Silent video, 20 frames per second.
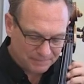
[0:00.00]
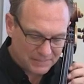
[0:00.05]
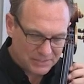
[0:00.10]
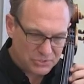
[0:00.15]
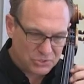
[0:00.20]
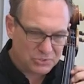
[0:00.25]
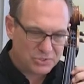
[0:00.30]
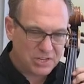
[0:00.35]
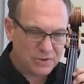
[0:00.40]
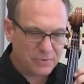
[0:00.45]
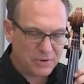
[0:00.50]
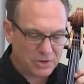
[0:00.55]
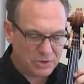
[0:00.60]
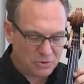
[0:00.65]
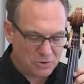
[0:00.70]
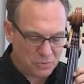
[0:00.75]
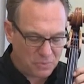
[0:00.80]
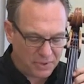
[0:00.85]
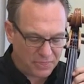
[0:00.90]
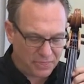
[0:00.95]
So see if we can
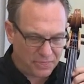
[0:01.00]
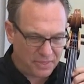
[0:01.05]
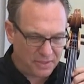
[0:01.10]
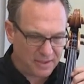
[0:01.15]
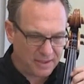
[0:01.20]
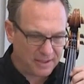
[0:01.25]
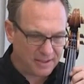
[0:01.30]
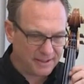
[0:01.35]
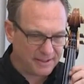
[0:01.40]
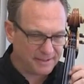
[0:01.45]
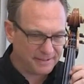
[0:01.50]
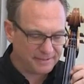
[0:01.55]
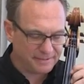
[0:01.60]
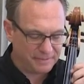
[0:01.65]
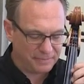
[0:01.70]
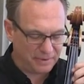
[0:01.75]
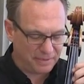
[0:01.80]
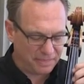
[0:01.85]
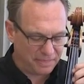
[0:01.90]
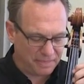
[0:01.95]
do it with
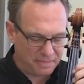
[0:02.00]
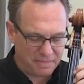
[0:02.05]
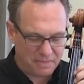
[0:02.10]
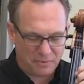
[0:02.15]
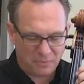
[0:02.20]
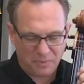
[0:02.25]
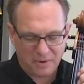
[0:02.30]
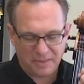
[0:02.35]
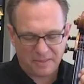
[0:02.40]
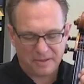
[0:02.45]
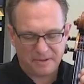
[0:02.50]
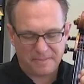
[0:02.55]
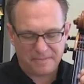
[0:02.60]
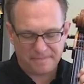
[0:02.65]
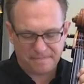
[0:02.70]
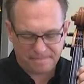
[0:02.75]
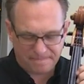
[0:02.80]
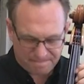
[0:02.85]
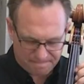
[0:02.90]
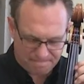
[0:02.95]
the
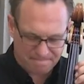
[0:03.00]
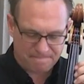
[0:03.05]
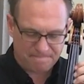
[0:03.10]
rhythm.